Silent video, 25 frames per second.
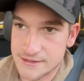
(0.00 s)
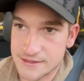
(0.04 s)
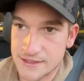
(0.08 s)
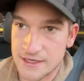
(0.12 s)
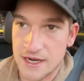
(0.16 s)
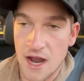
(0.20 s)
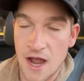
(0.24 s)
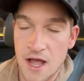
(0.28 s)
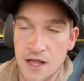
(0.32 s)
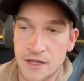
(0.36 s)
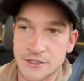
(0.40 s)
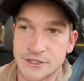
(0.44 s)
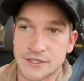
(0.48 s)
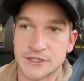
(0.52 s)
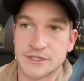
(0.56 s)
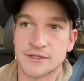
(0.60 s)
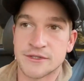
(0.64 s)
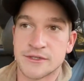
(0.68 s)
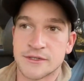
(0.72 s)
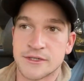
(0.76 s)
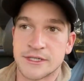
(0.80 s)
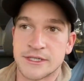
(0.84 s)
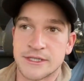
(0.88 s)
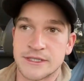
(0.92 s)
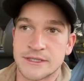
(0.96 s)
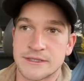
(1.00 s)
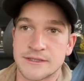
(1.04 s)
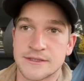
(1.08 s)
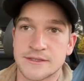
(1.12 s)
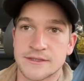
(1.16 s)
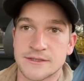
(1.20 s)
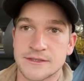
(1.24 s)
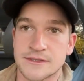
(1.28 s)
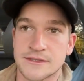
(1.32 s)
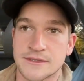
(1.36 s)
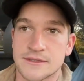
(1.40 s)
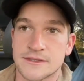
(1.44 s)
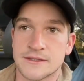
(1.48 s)
a college student
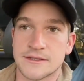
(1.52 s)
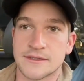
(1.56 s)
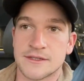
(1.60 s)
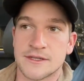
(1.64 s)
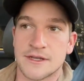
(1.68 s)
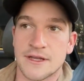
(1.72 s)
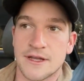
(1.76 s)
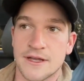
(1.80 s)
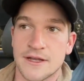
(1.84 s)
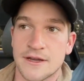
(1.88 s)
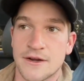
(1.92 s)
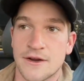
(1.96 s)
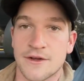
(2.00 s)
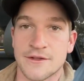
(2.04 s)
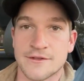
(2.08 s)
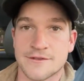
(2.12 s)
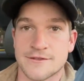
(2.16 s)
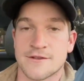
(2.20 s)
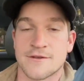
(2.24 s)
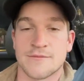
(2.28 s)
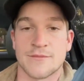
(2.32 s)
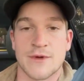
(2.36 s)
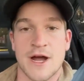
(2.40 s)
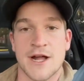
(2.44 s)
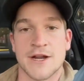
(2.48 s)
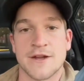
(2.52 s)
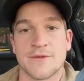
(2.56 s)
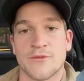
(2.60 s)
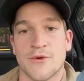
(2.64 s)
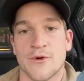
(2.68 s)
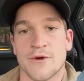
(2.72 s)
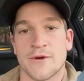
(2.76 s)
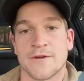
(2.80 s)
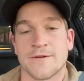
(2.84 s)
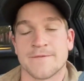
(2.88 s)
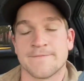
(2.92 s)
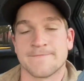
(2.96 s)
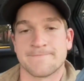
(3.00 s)
and also a
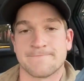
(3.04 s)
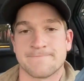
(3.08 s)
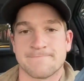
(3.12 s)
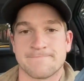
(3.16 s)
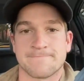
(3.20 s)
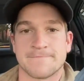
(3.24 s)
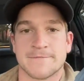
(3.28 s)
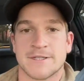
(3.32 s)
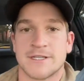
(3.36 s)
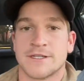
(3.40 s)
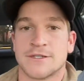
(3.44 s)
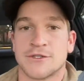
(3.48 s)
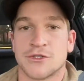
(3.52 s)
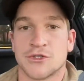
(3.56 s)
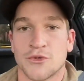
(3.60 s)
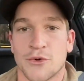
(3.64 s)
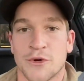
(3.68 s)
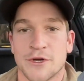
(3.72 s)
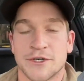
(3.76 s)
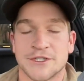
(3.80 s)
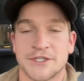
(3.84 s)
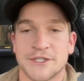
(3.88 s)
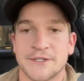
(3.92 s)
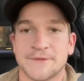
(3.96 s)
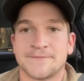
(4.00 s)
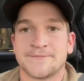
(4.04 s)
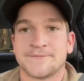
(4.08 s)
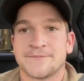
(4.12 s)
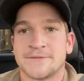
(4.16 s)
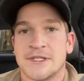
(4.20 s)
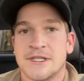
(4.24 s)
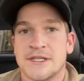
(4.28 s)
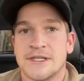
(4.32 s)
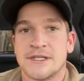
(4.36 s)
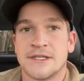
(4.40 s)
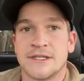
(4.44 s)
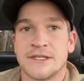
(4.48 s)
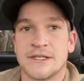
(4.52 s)
bodyboarder in Georgia,
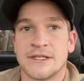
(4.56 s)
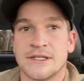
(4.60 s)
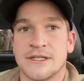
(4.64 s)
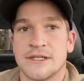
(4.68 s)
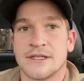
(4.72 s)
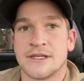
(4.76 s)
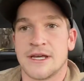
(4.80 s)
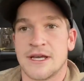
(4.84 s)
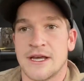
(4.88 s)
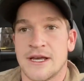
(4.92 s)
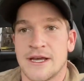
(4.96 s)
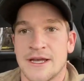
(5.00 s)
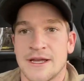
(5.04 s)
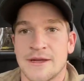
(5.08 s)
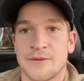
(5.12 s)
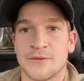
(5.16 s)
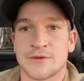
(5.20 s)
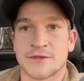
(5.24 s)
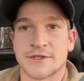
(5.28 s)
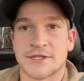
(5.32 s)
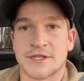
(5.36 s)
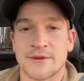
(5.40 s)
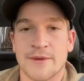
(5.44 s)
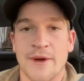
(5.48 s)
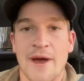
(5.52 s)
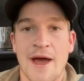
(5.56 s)
and we'll see what